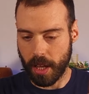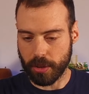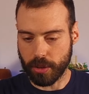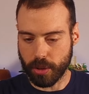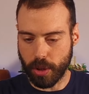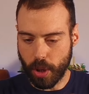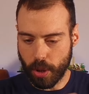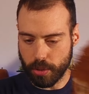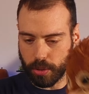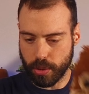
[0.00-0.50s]
I
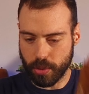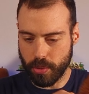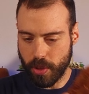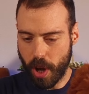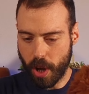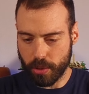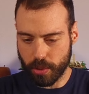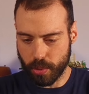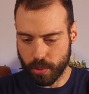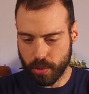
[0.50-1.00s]
told you
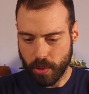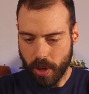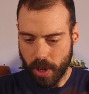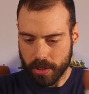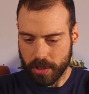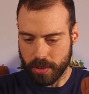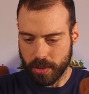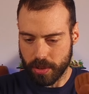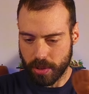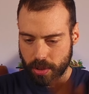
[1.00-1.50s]
not to
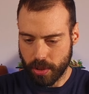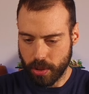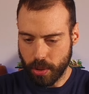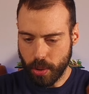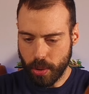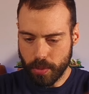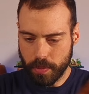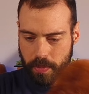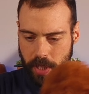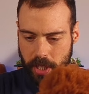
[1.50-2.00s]
trust the
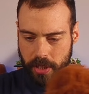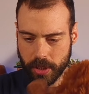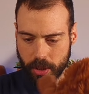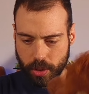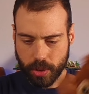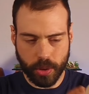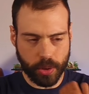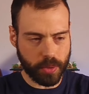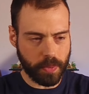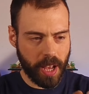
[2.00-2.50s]
cute
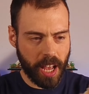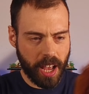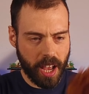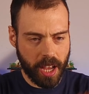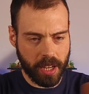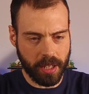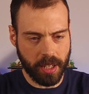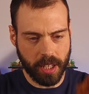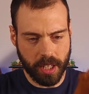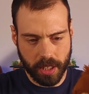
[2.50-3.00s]
miniatures,
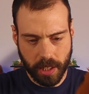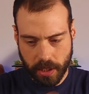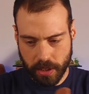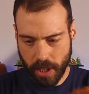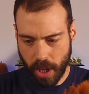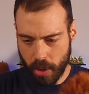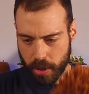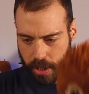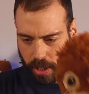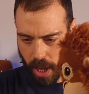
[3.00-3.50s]
man! That's
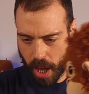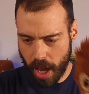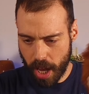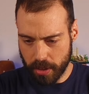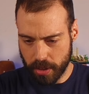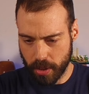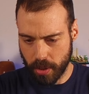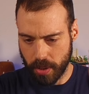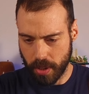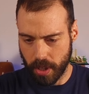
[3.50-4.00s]
how they
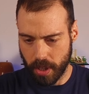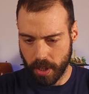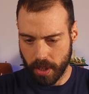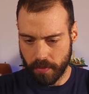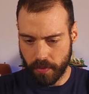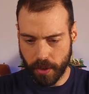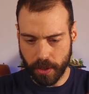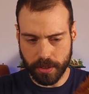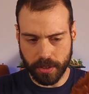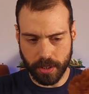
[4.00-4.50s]
get you!
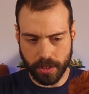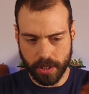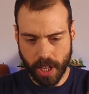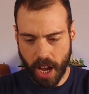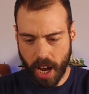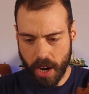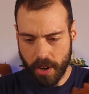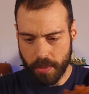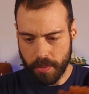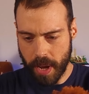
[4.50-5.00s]
First it's
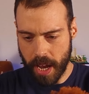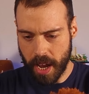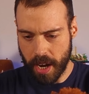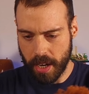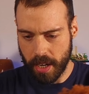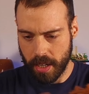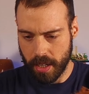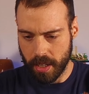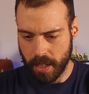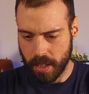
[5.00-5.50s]
Iron
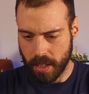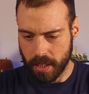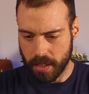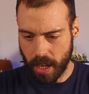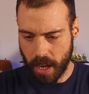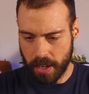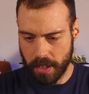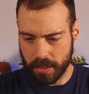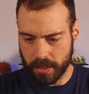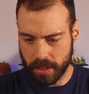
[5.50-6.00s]
Man,
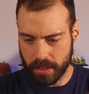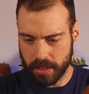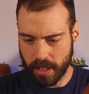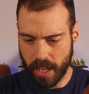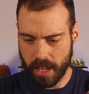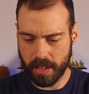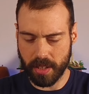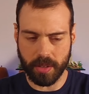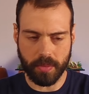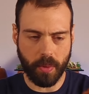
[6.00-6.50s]
then it's a
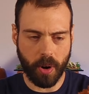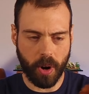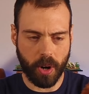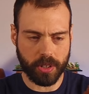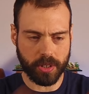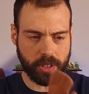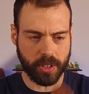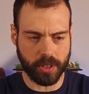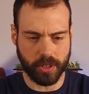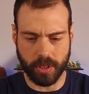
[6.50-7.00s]
second
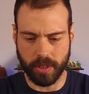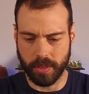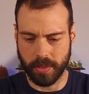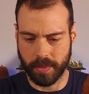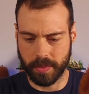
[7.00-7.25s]
mortgage.